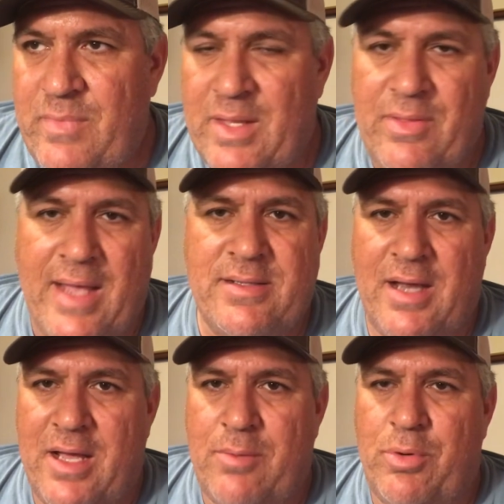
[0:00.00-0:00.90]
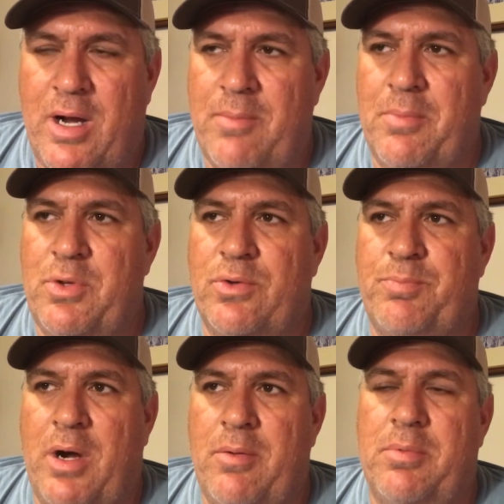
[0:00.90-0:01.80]
That's not a problem. You'll
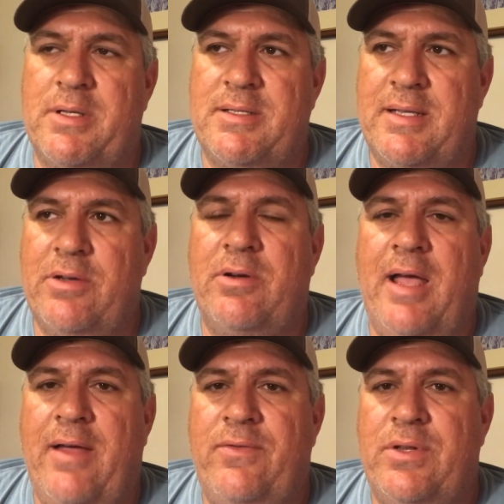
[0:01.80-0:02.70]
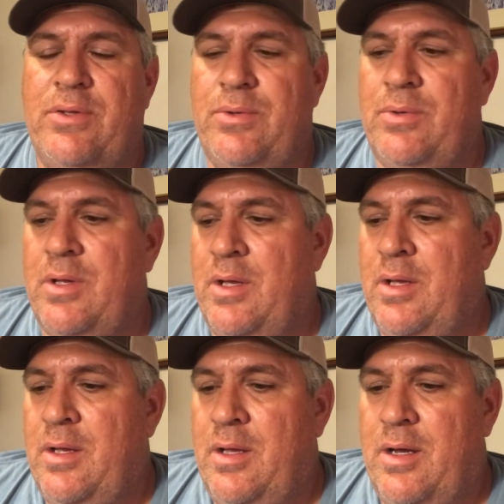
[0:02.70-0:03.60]
probably still have to
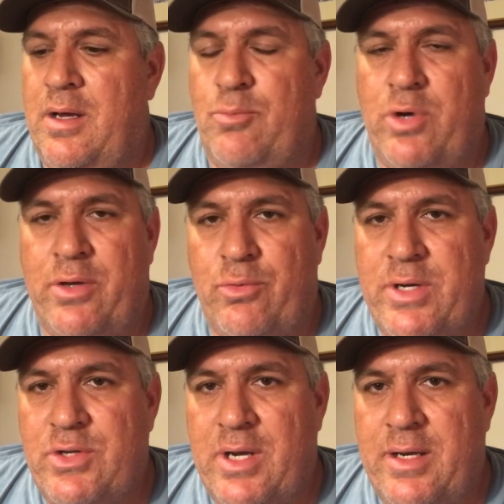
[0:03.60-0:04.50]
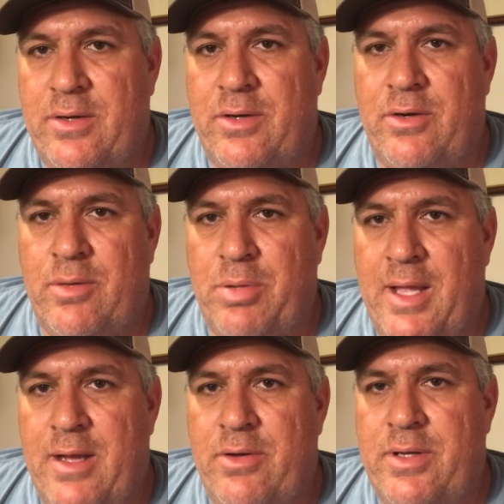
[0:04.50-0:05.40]
run a reshaker or a
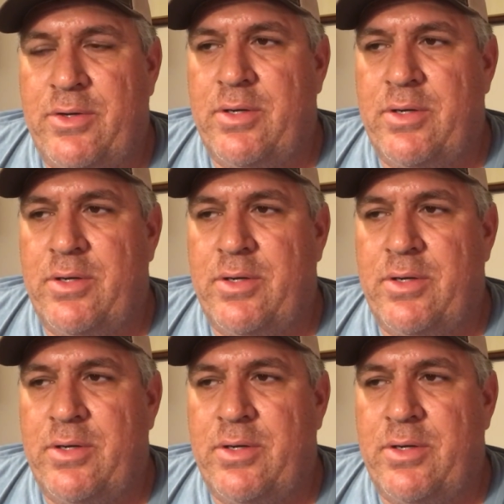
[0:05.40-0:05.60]
plow under